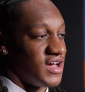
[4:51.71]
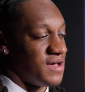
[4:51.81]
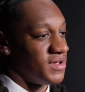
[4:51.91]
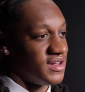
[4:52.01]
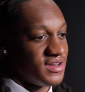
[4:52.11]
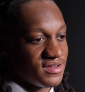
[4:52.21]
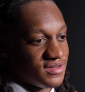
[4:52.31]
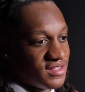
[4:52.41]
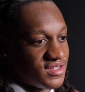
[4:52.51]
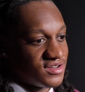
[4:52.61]
I mean,
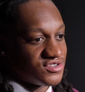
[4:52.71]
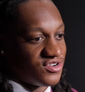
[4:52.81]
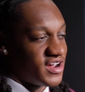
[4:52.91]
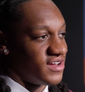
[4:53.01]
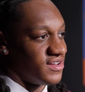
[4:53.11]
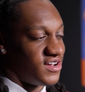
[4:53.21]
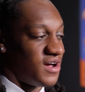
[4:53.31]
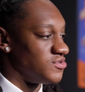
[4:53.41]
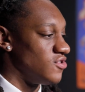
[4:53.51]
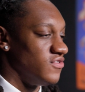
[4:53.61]
nothing's great
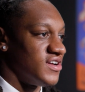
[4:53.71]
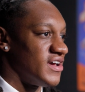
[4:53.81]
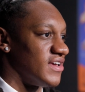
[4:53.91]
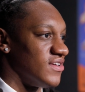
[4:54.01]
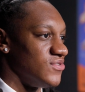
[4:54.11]
comes overnight.